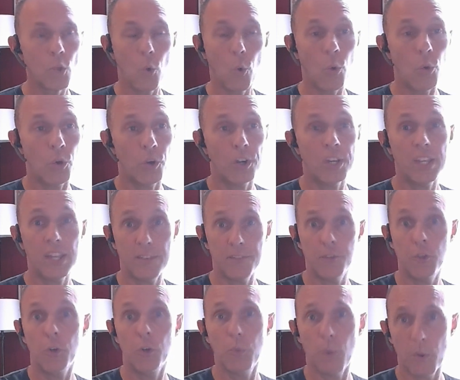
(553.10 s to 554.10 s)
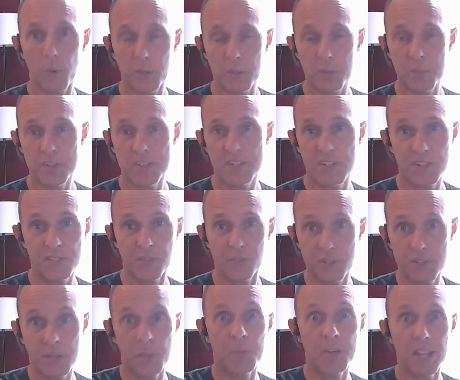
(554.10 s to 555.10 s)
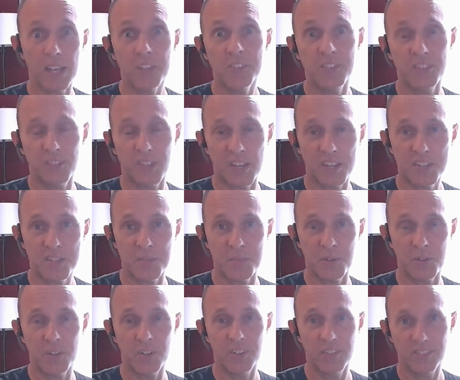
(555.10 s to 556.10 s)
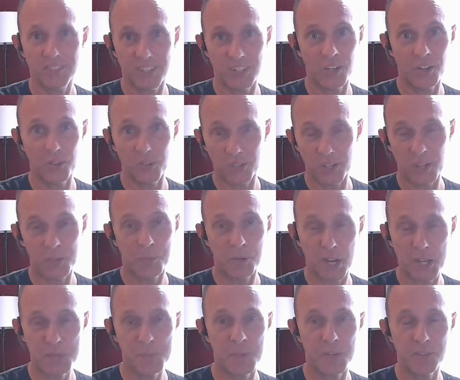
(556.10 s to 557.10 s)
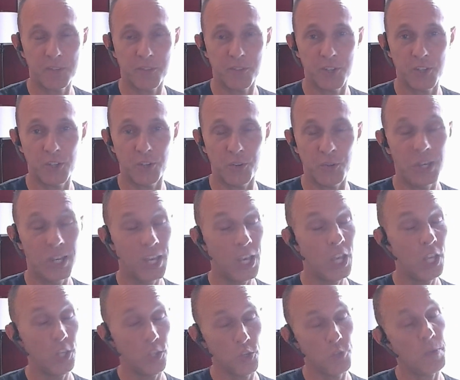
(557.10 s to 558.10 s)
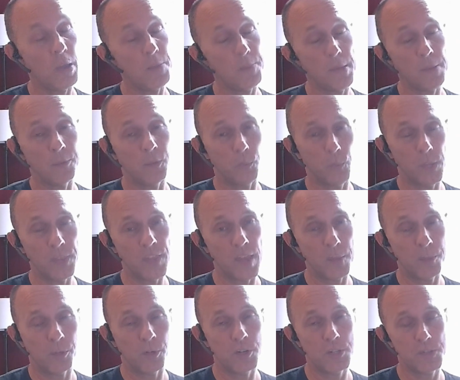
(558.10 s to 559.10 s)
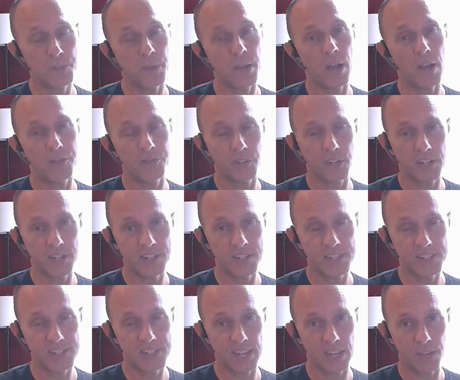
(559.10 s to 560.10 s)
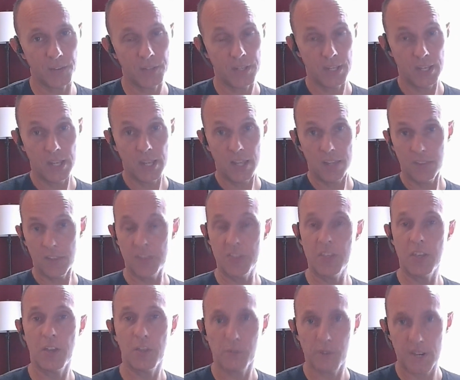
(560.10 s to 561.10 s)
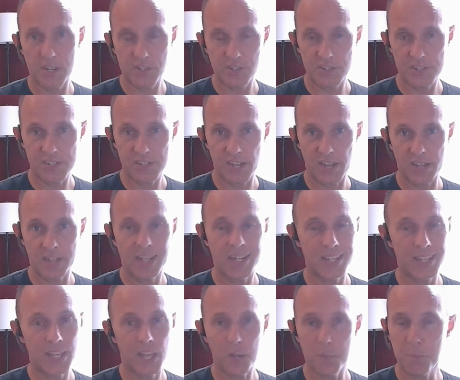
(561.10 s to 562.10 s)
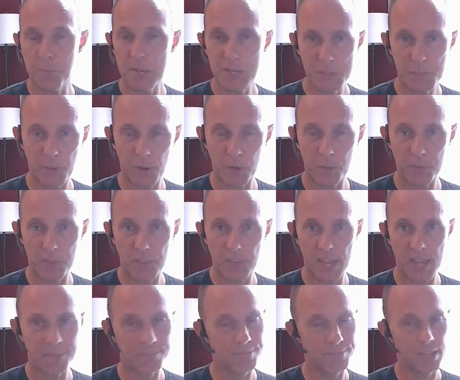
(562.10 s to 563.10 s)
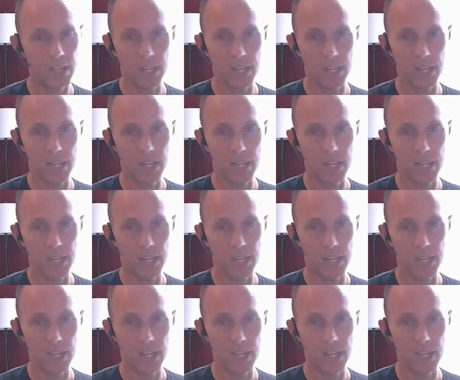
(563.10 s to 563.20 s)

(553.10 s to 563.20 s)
Or if you're quoting business for somebody else's customer, a prospect for you, you might be able to win that person by offering a discount that the other agent is not. And again, best part with that,